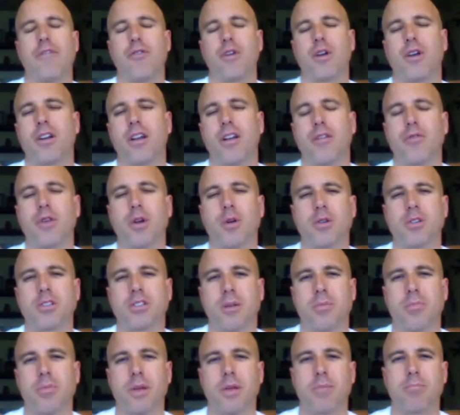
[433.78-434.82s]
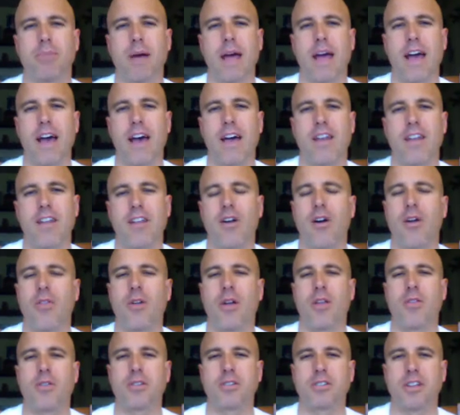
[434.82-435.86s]
figured if there was something bad on
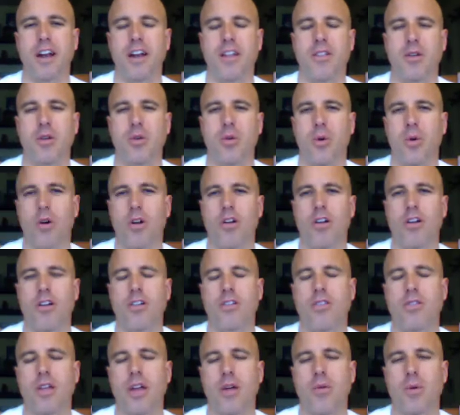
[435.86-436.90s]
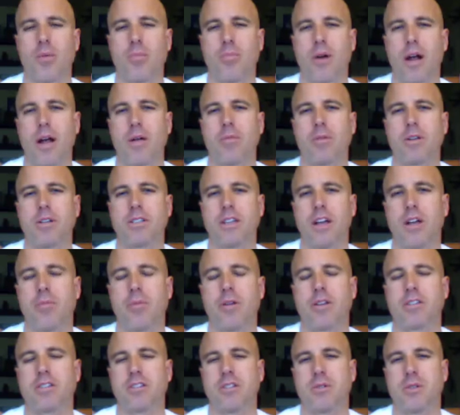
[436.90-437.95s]
the other side of the corner, they would probably tell
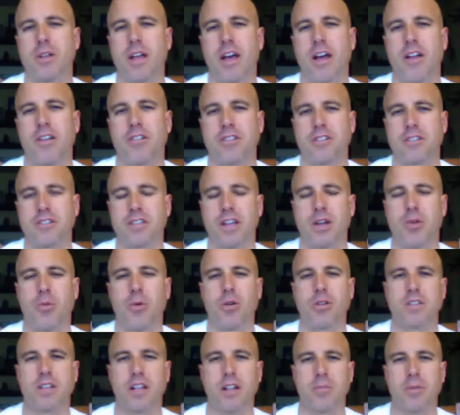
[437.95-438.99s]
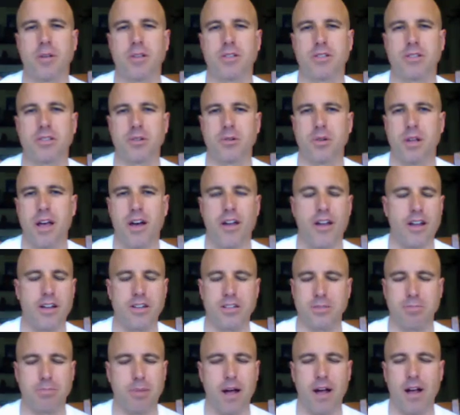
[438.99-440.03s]
me to slow down. Since they weren't telling me to slow down, I
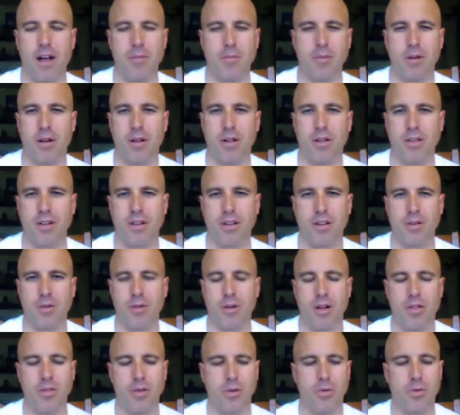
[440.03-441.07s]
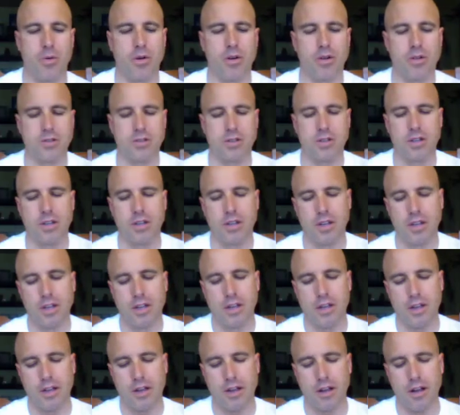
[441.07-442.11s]
just bombed all the corners.
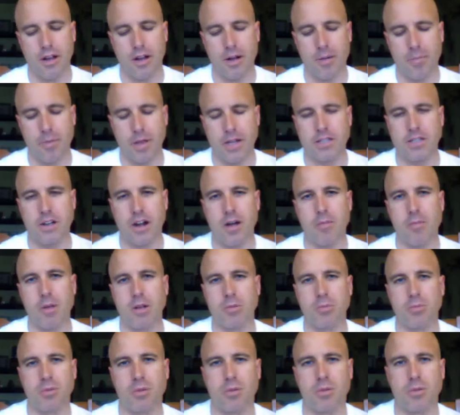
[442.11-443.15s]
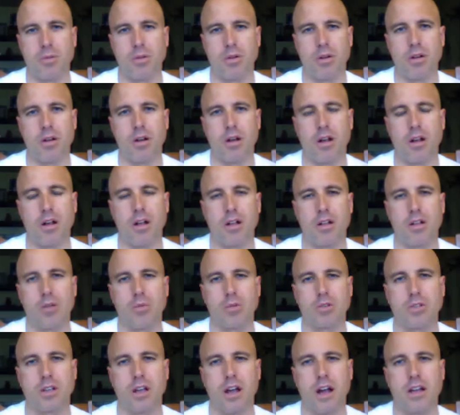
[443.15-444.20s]
That's Ironman
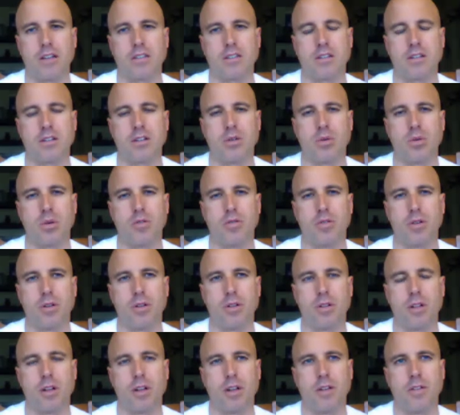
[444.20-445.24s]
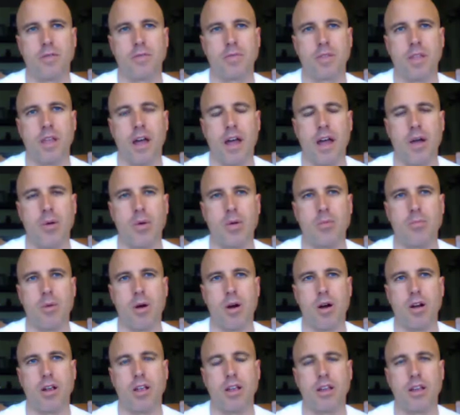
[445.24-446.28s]
Wisconsin. Louisville, I
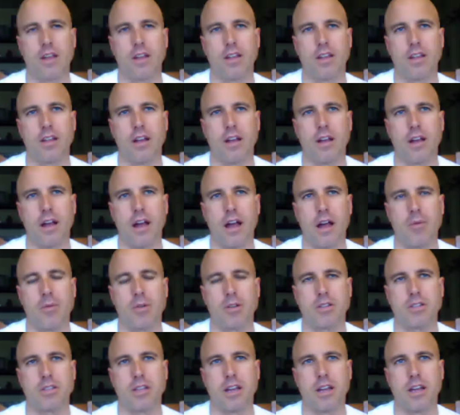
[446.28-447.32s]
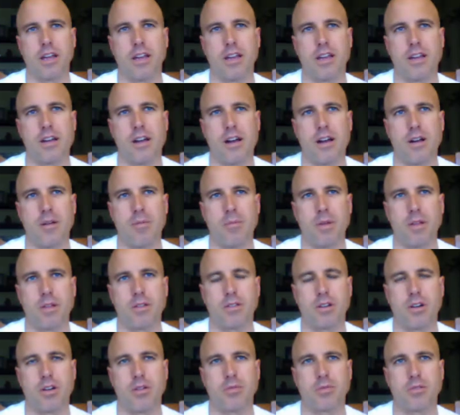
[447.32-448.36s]
would say in
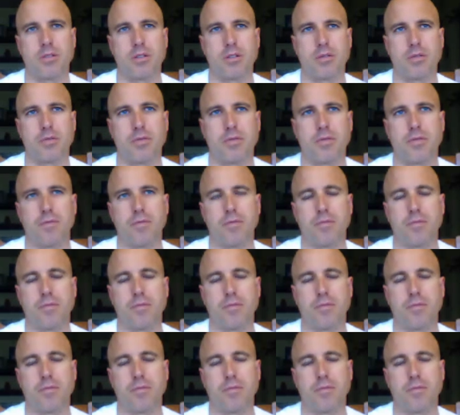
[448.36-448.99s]
terms of